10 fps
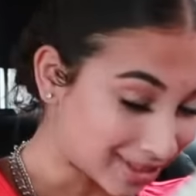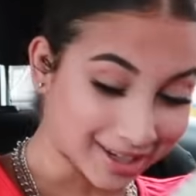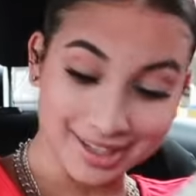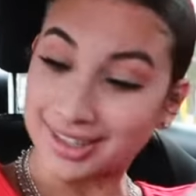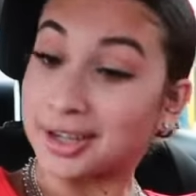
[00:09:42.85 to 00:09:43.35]

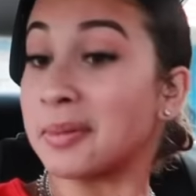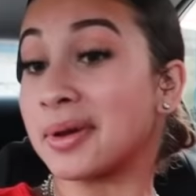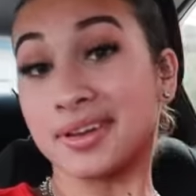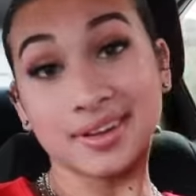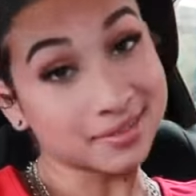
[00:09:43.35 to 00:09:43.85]
I ain't think
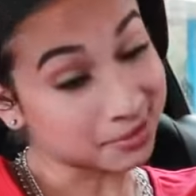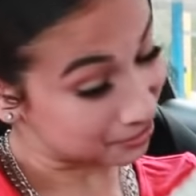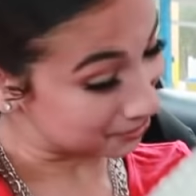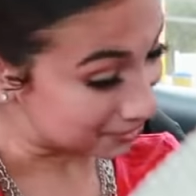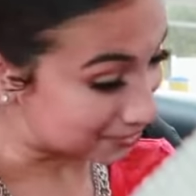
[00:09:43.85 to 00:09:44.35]
about
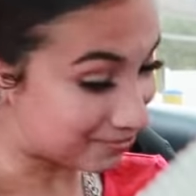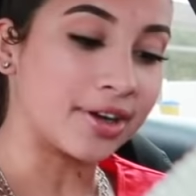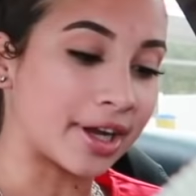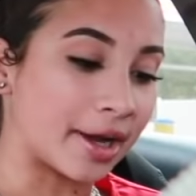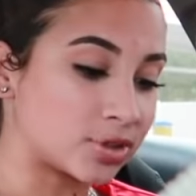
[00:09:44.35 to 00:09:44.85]
that.
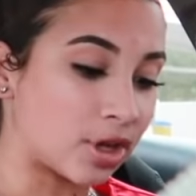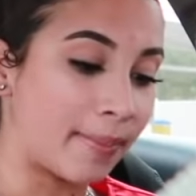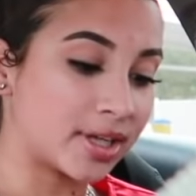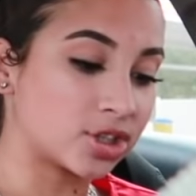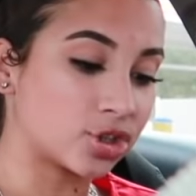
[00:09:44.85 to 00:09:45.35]
Okay, so I'm
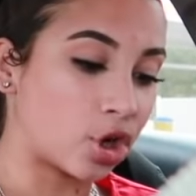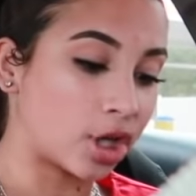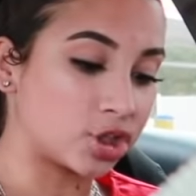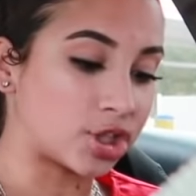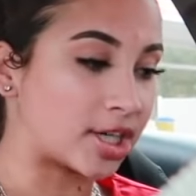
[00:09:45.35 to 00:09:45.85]
about to throw all
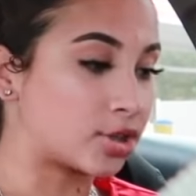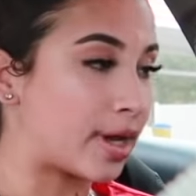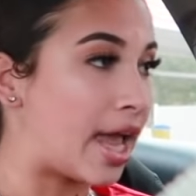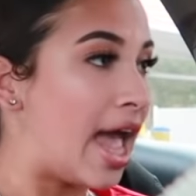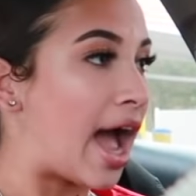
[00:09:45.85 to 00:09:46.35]
the trash
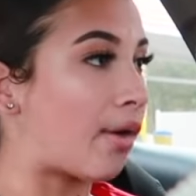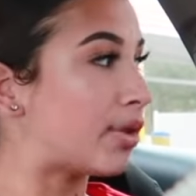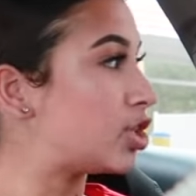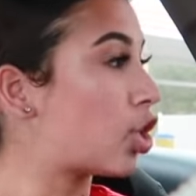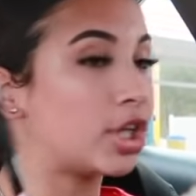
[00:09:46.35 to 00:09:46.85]
away. I
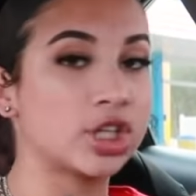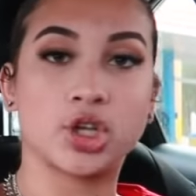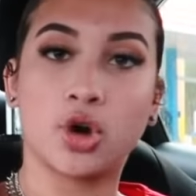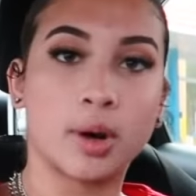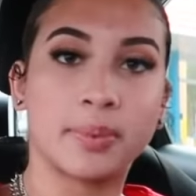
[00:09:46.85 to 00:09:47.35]
really don't need the
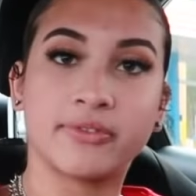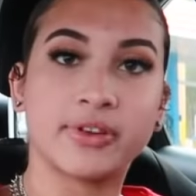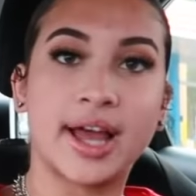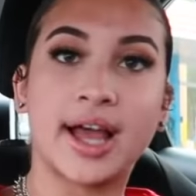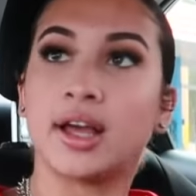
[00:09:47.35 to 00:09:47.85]
door open for
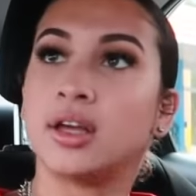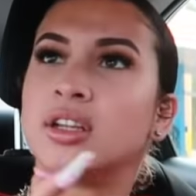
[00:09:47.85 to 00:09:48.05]
that.